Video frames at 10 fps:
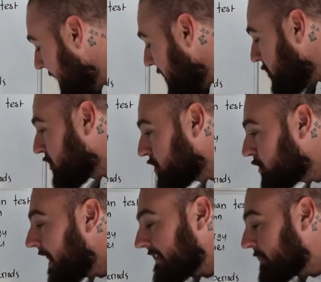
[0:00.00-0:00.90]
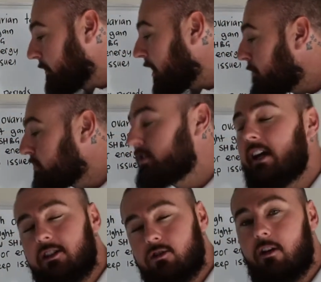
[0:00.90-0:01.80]
Stress, we know
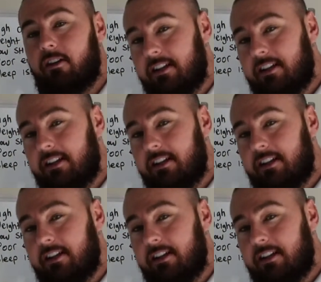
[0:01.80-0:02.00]
progesterone